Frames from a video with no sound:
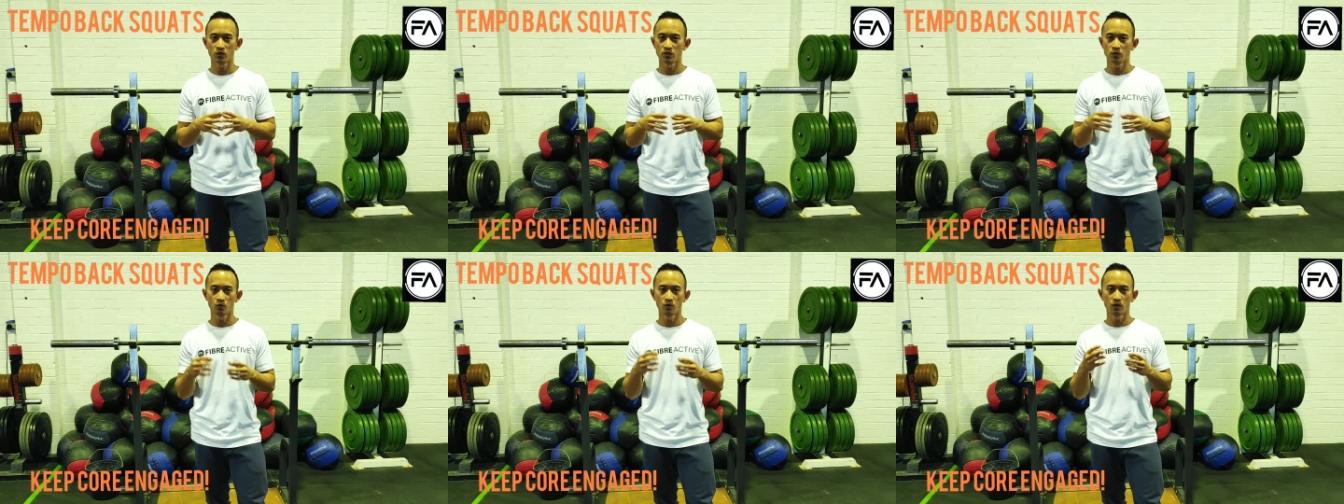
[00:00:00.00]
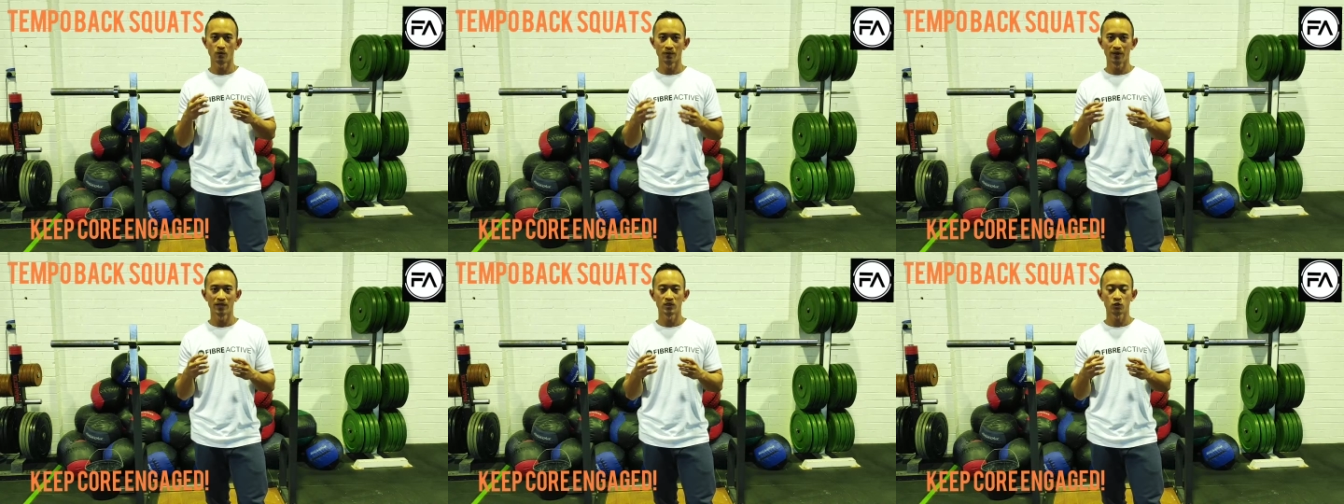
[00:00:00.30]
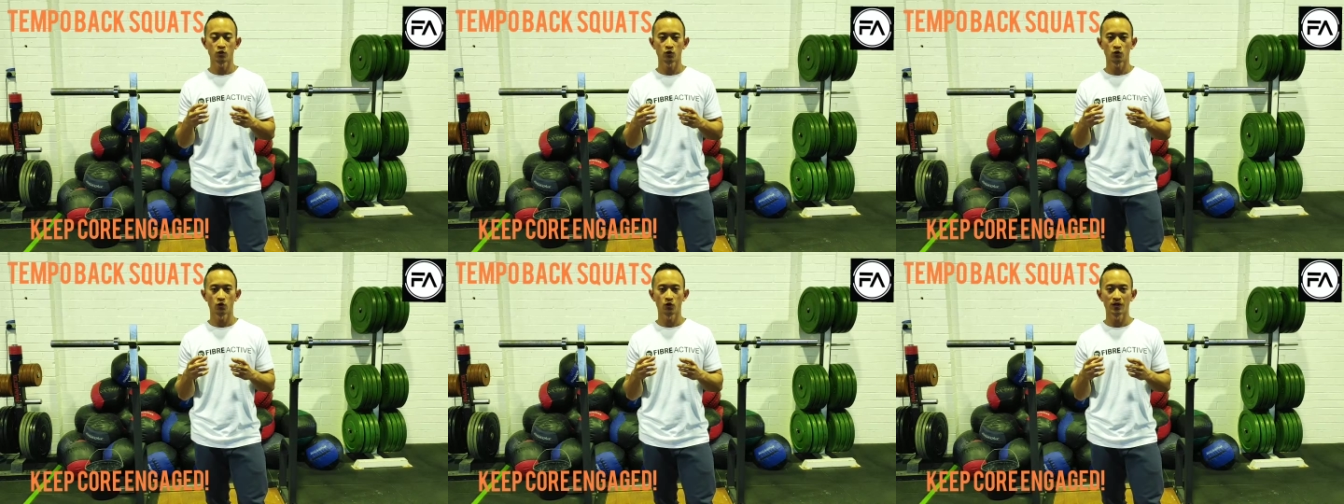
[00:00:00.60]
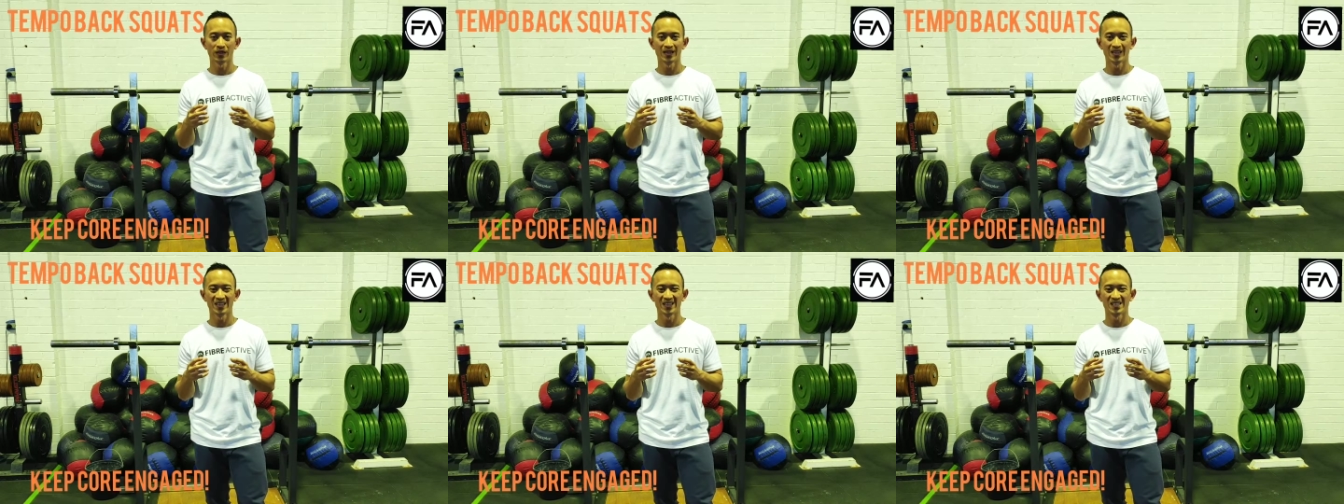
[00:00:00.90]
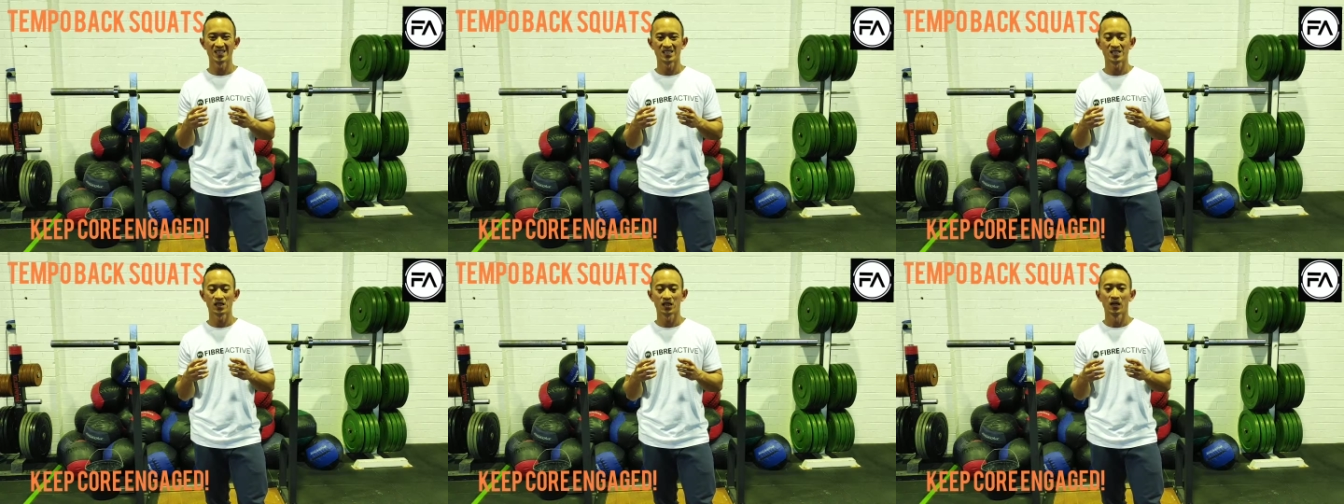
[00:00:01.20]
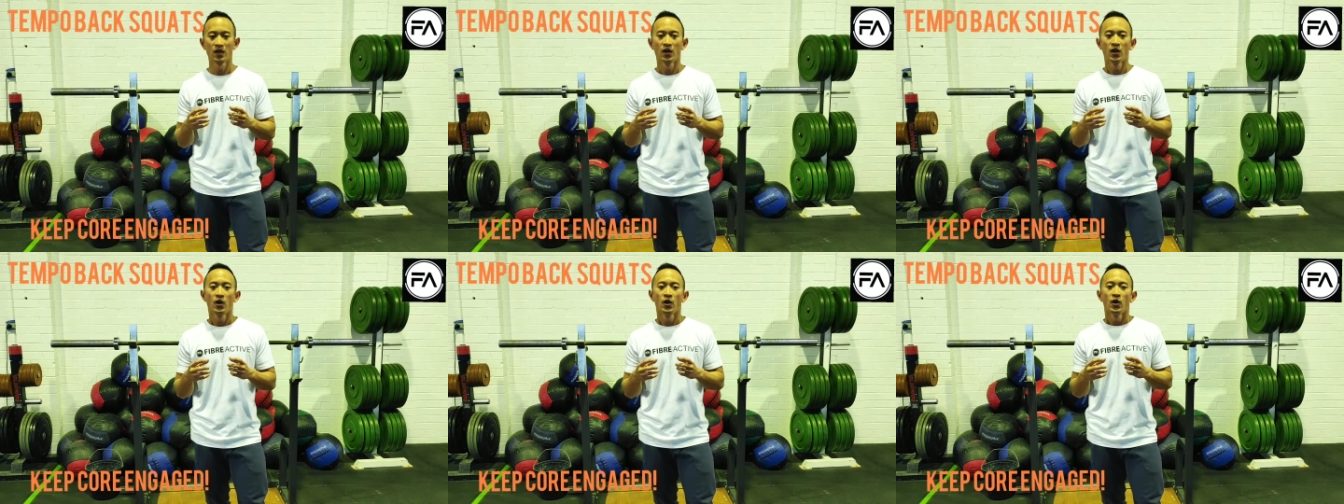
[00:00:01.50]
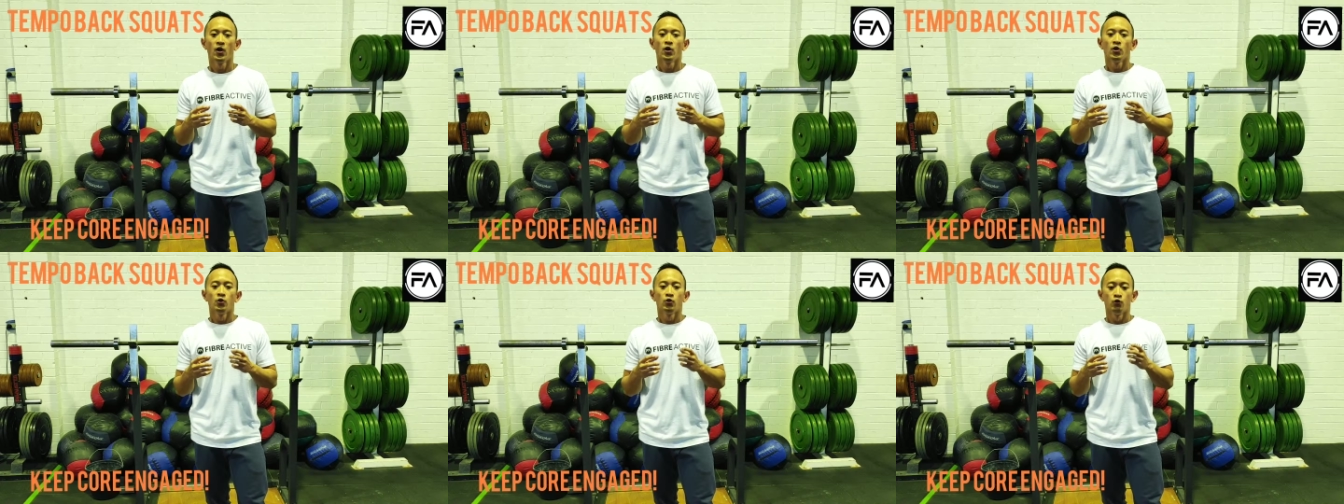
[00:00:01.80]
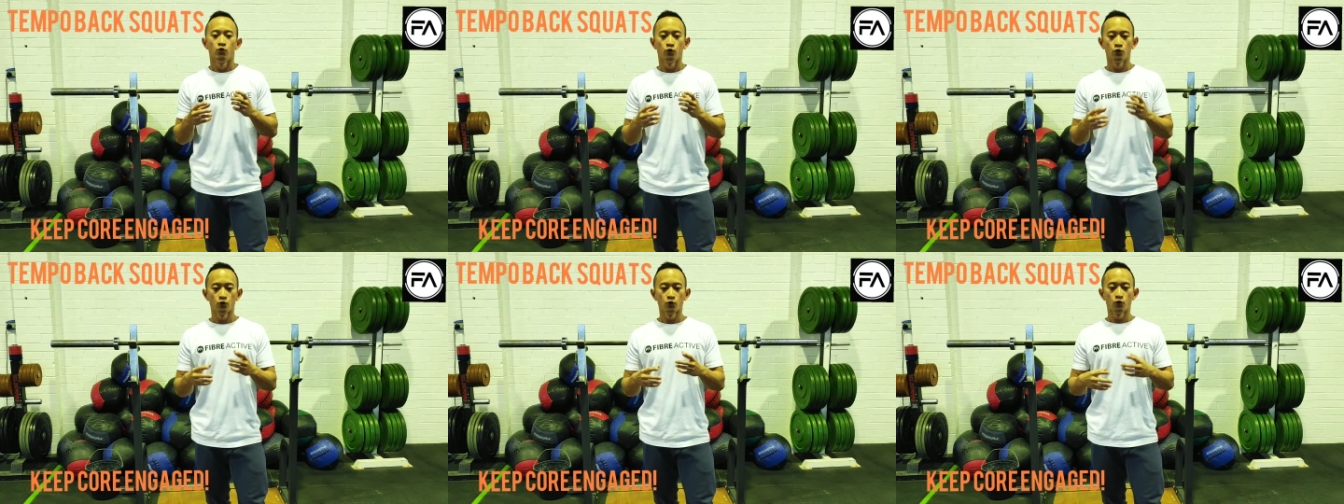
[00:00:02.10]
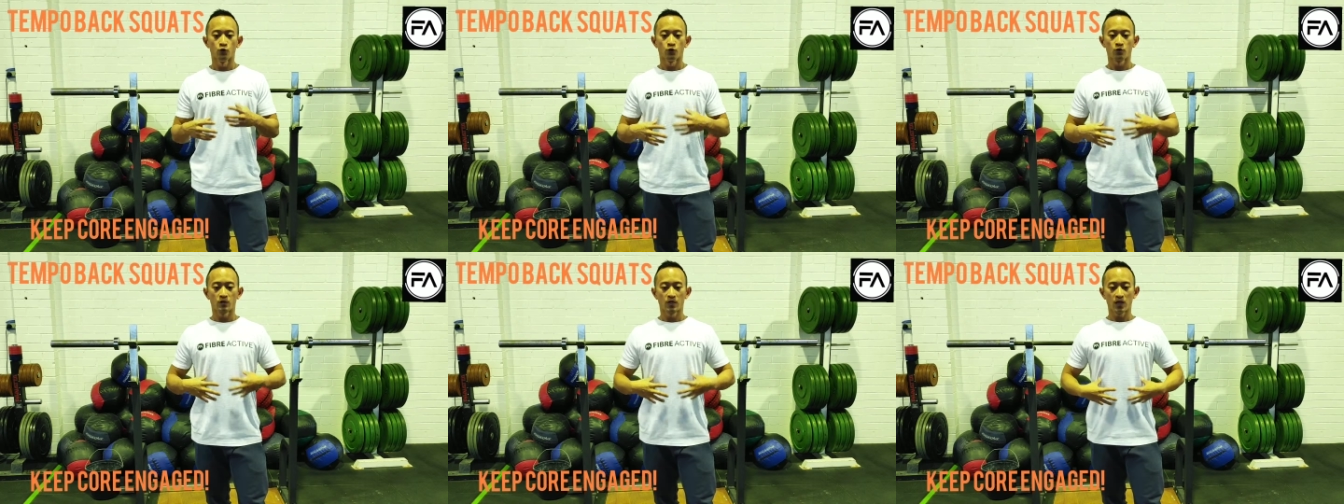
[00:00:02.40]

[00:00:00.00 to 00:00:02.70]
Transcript: what you want to make sure is you